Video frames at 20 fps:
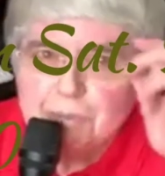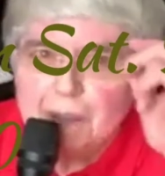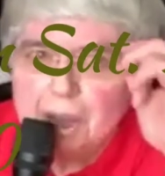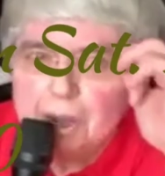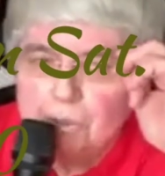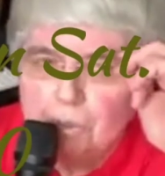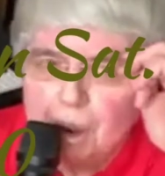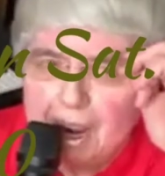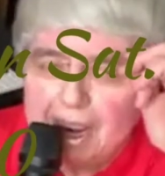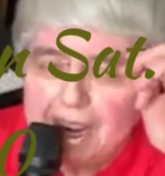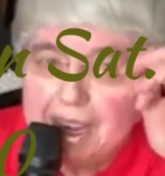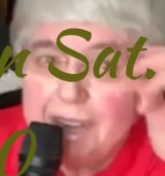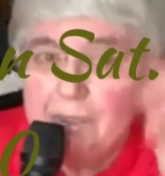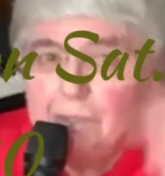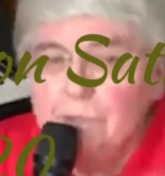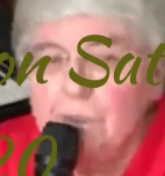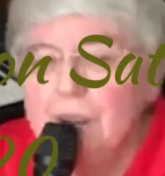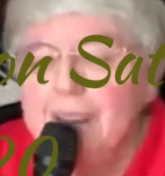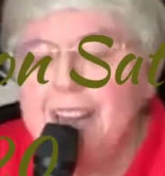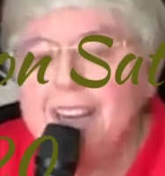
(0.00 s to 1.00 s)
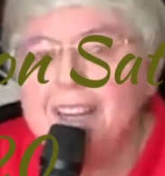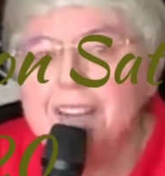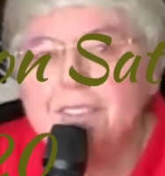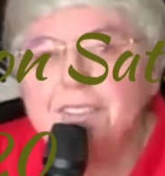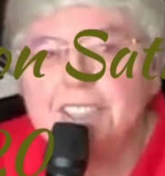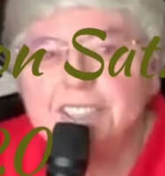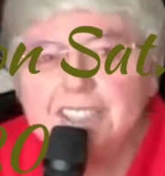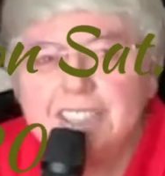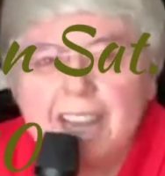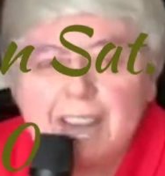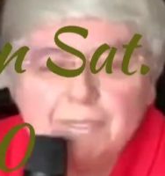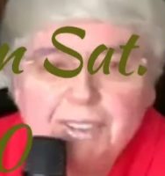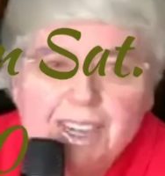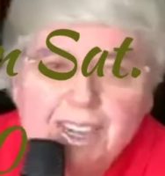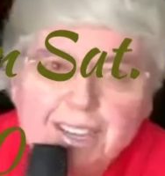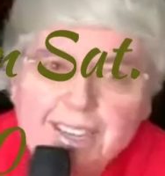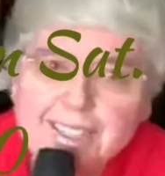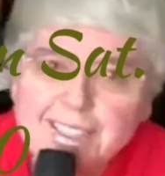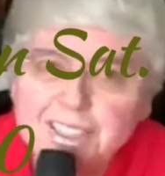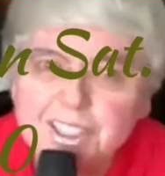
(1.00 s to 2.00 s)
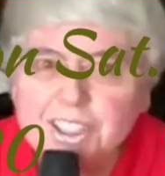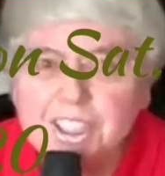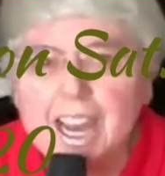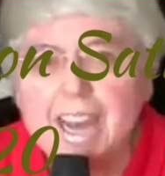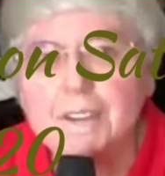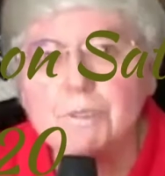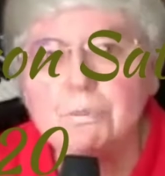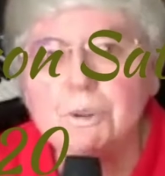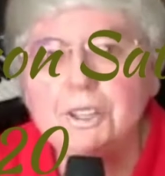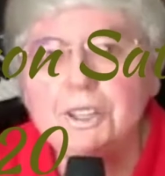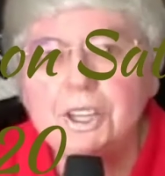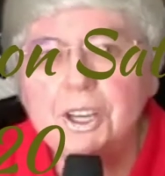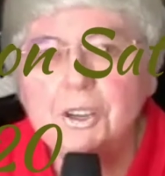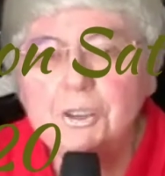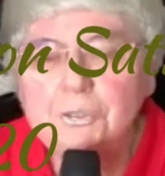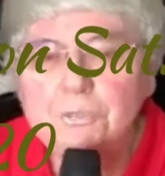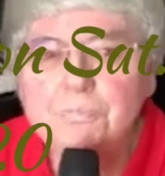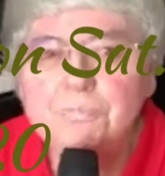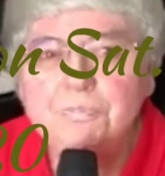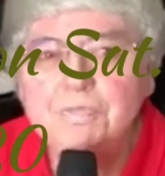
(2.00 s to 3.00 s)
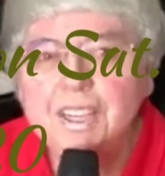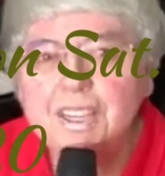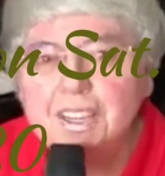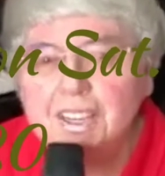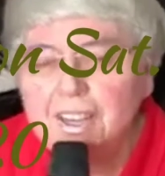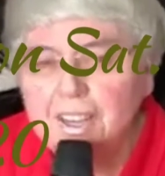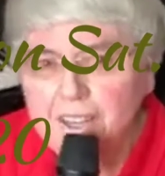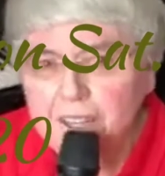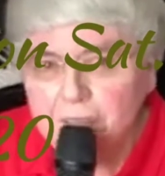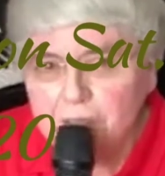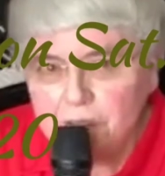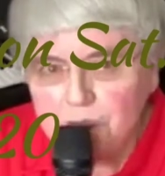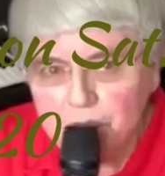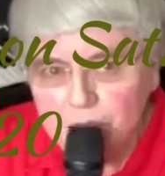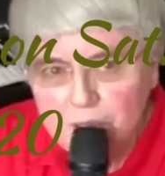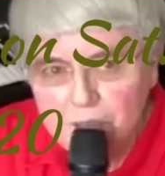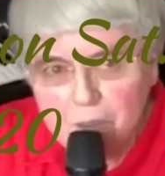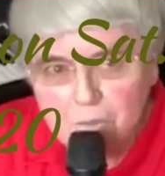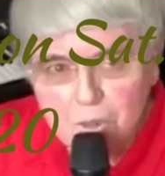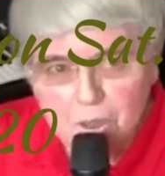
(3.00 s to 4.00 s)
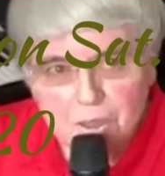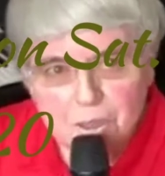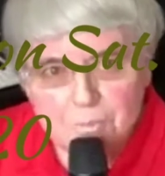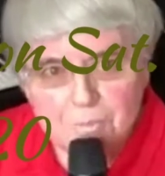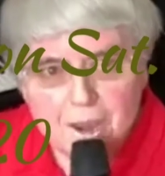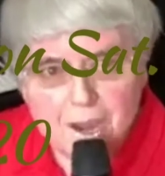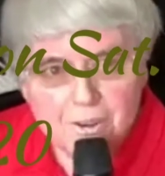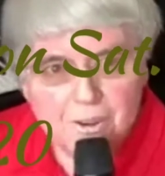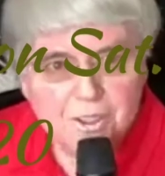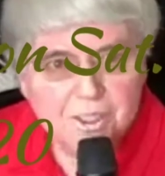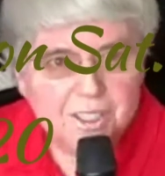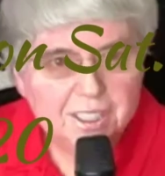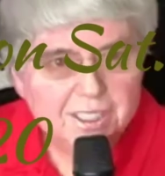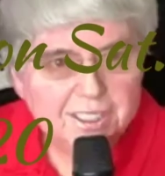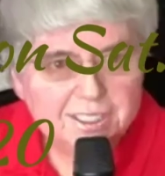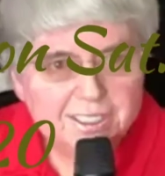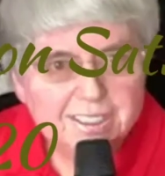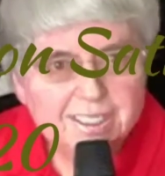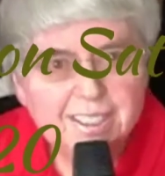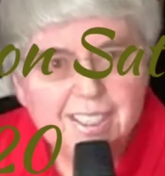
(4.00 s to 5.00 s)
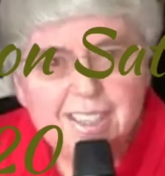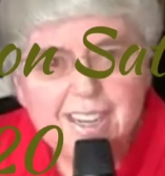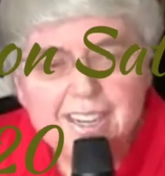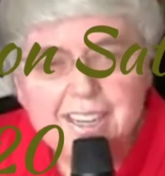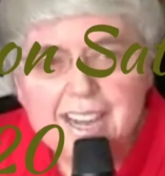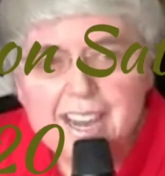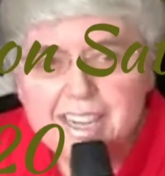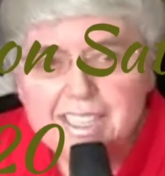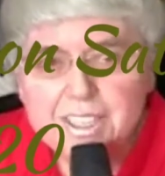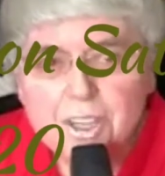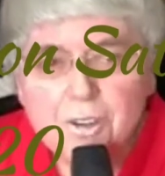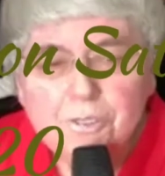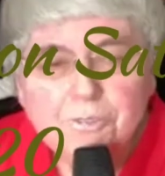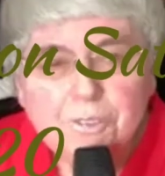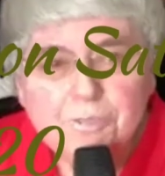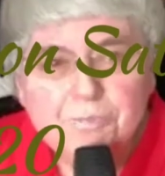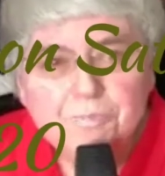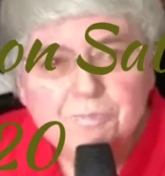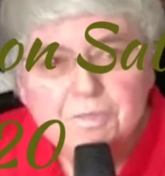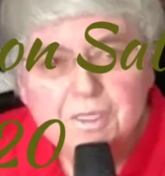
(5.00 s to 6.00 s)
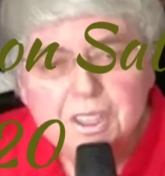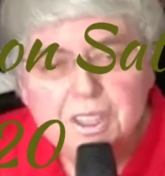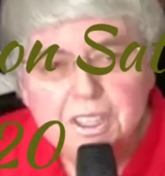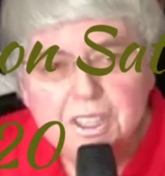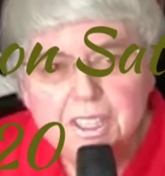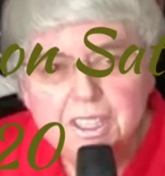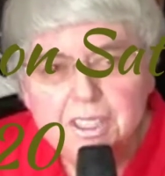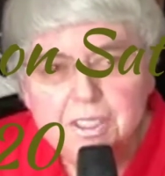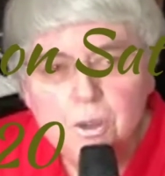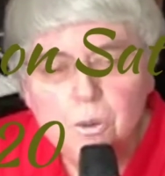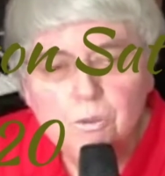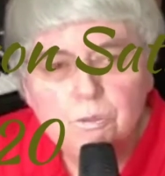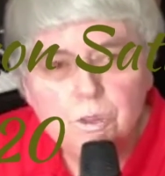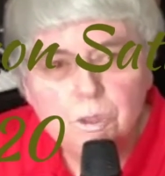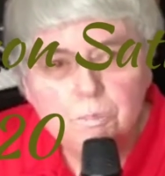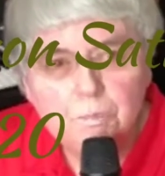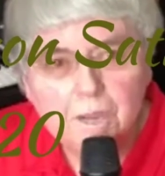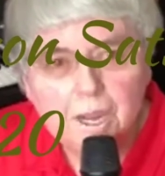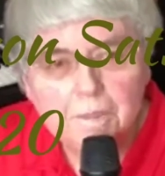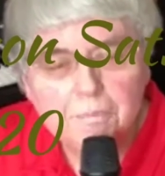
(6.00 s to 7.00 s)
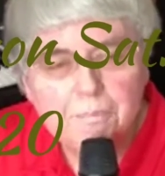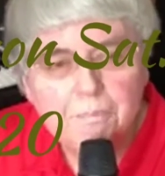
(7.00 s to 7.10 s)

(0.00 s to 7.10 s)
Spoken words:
way, really, of just having a little chat with you. You know what the marathon's in aid of, the Norfolk Blood